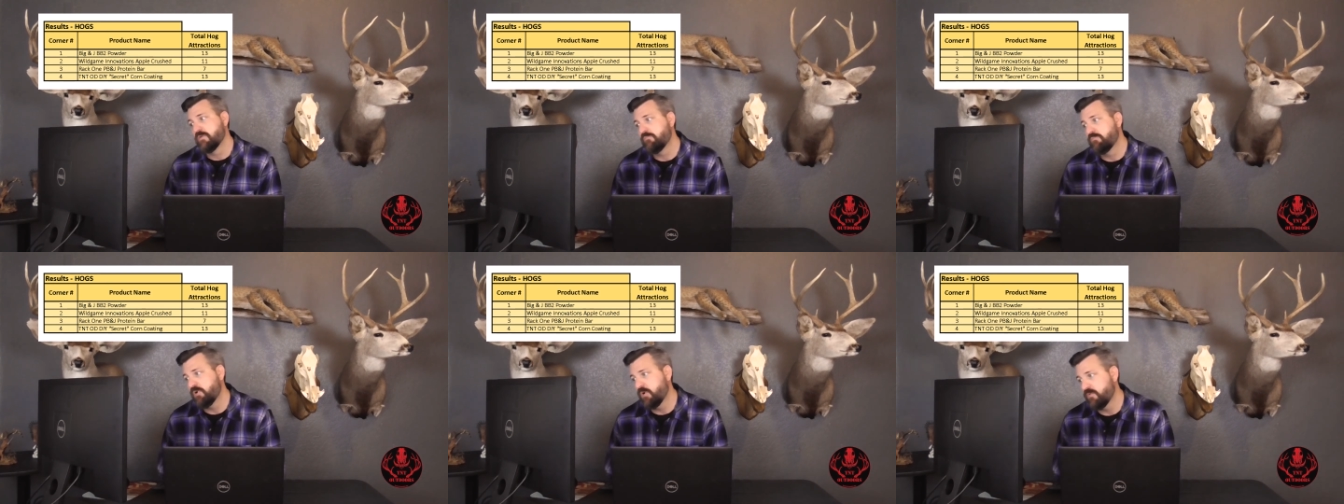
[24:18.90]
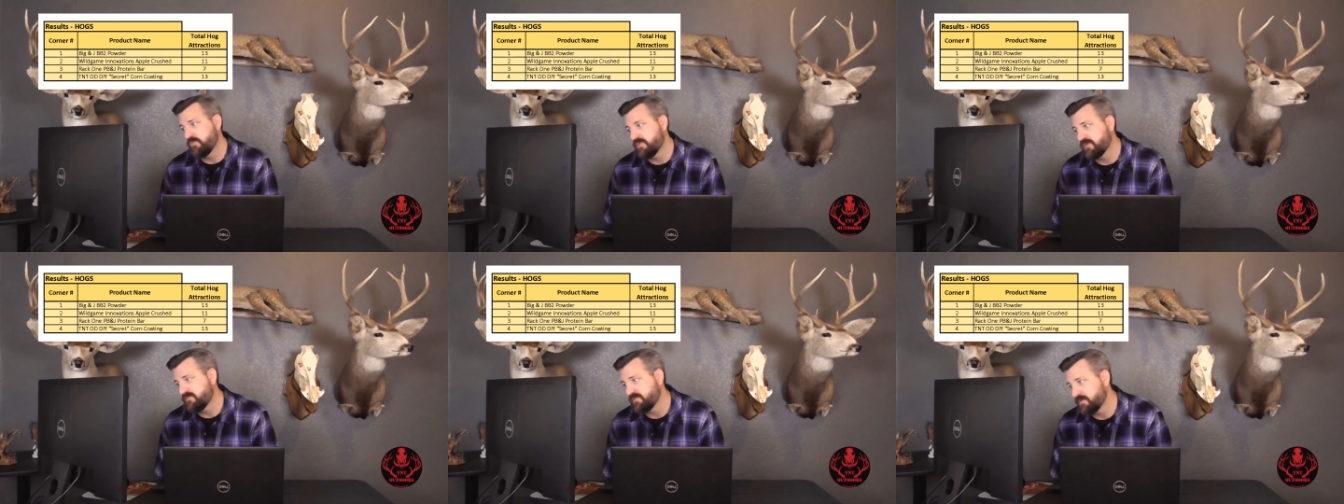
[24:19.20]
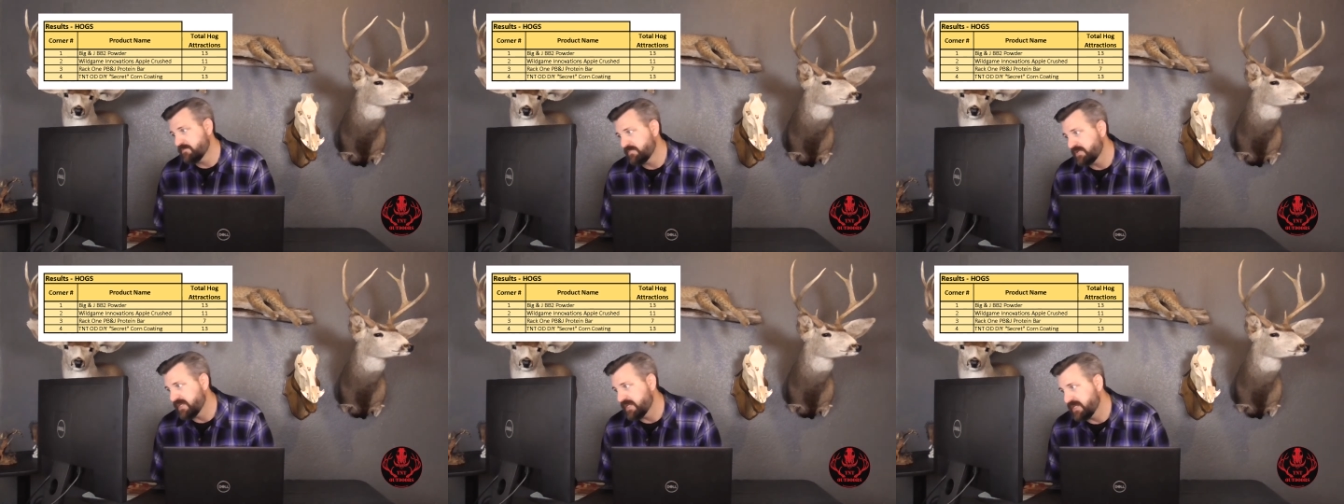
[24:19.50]
Both of
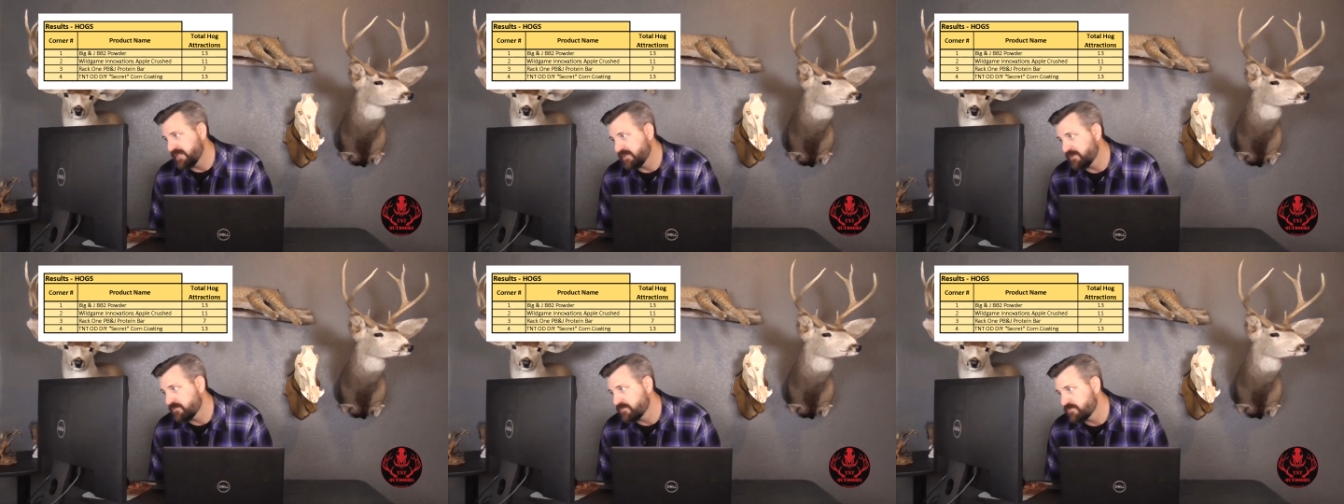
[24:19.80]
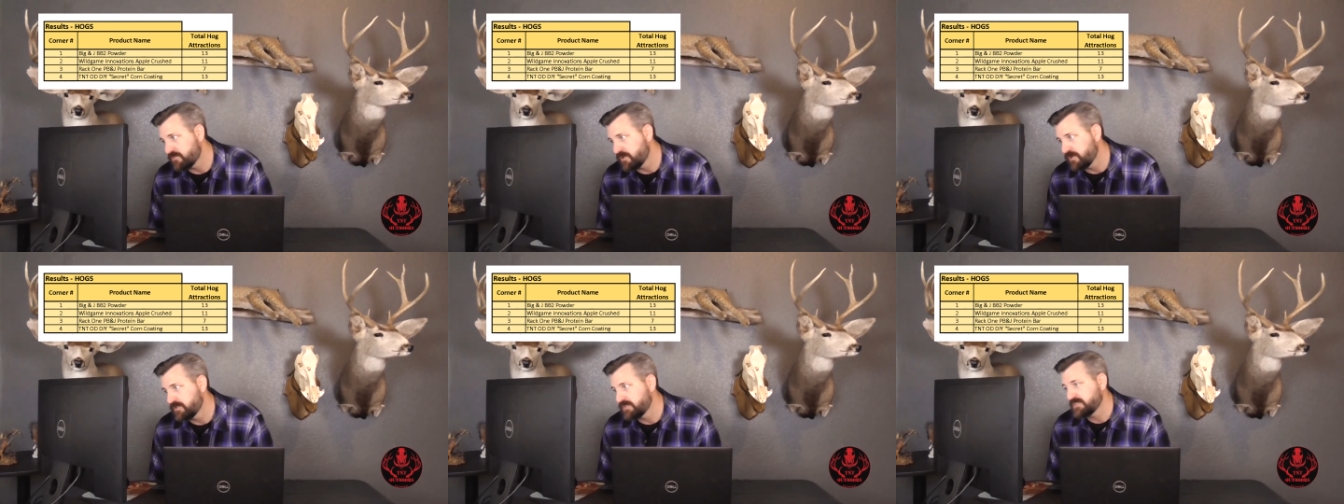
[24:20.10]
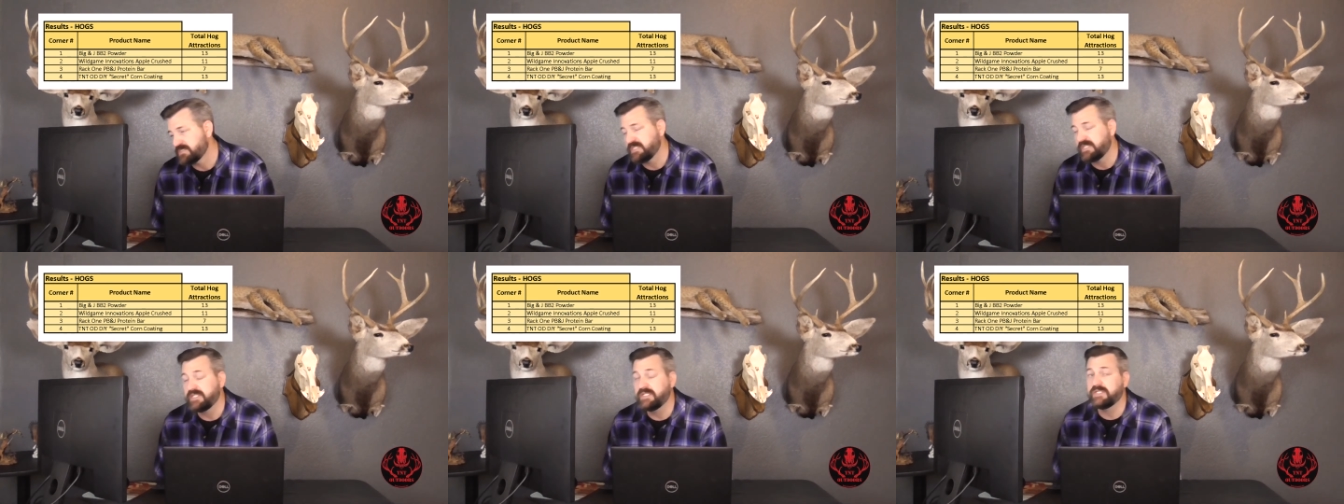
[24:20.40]
them getting
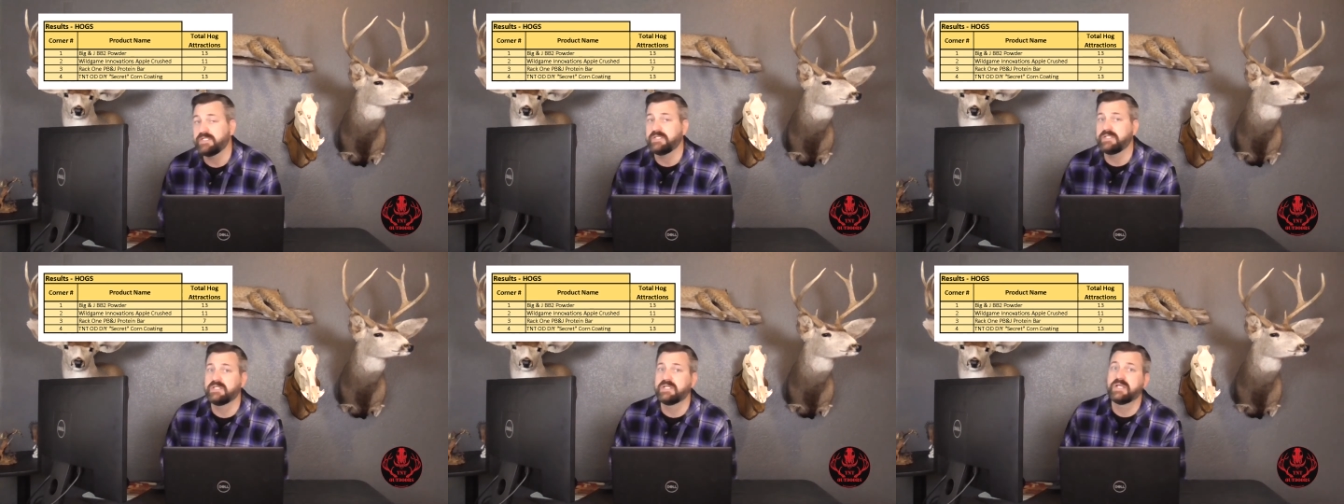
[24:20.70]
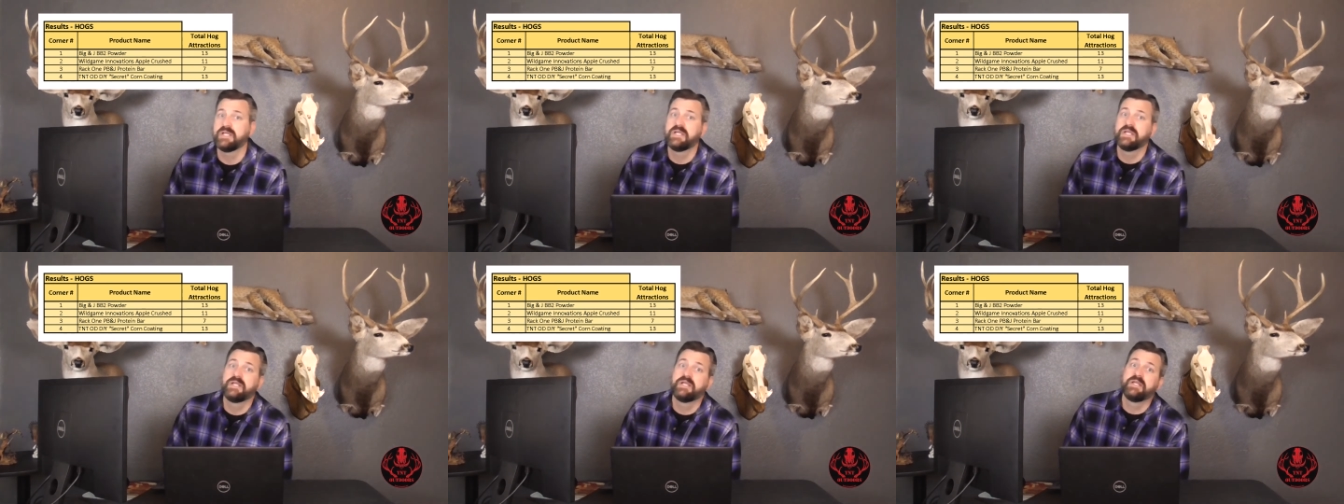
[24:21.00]
13